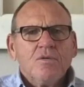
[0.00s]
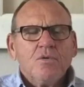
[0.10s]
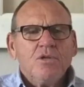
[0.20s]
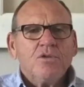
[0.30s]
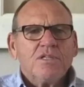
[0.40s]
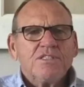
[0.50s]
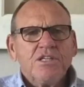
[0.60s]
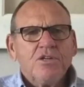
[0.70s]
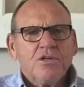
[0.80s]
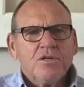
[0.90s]
When you
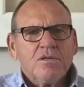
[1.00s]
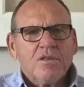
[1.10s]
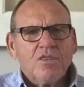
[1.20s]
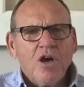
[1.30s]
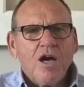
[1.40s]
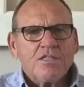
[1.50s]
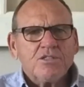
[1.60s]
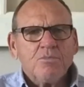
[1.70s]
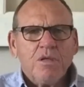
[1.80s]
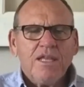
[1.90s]
consider
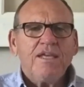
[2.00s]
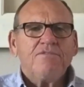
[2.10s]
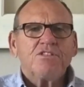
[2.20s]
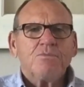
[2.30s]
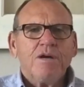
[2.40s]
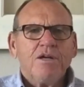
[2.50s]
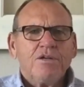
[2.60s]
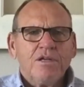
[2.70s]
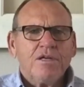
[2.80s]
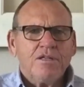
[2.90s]
thoughts or beliefs about
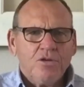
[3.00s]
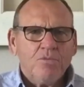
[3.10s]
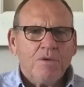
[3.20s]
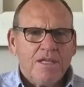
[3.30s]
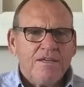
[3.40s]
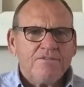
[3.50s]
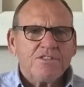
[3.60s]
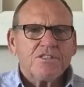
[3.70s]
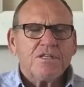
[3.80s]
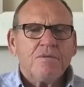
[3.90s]
your
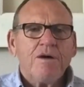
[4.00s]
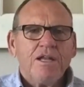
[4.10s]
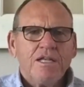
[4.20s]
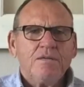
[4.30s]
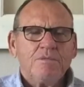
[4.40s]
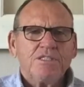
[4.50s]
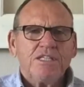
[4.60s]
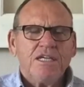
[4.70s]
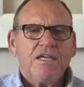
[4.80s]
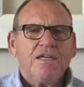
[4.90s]
beliefs about
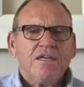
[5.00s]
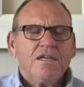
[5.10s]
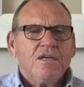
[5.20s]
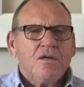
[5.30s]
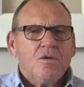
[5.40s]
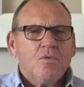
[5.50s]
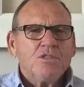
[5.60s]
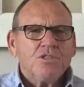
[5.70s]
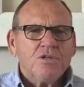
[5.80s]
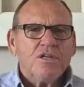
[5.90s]
intimacy,
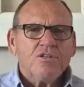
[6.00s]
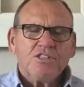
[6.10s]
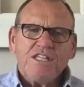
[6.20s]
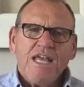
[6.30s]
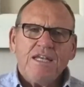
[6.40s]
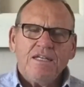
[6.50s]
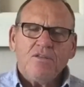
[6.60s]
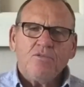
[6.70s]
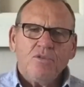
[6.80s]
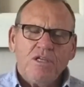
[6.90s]
what's your
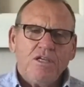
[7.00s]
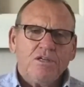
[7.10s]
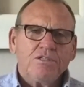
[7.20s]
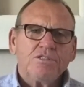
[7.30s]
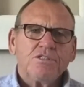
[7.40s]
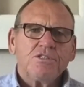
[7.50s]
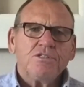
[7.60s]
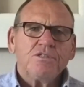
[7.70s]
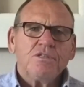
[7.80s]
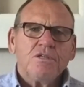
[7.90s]
understanding through the years?
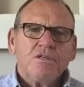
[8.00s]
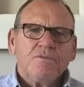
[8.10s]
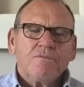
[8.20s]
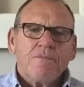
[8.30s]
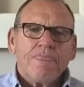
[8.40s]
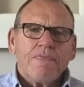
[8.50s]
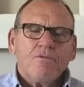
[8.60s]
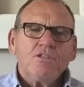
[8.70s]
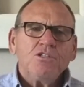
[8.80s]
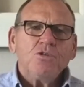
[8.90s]

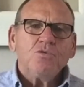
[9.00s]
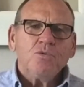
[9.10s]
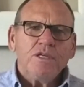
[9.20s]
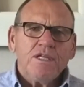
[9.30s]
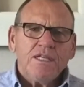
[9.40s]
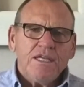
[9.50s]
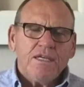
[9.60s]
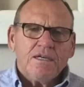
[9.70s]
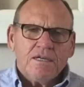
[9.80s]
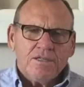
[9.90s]
What do you
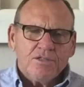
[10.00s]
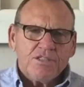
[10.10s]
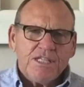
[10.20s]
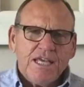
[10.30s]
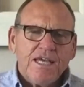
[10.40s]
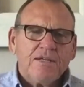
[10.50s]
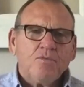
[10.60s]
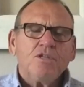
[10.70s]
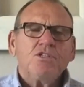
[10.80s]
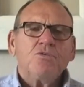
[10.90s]
really understand,
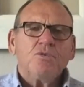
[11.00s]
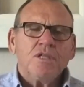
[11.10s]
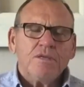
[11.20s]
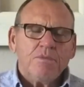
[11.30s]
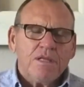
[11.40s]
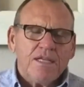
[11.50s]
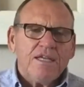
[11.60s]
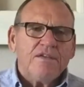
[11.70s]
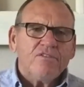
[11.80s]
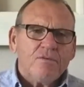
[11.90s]
and what do you really
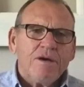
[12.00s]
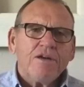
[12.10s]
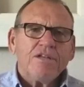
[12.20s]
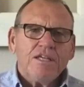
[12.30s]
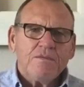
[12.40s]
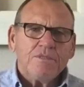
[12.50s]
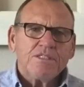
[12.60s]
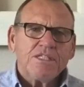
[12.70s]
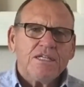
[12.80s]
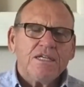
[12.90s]
believe about
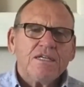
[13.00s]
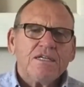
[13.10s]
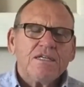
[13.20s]
intimacy?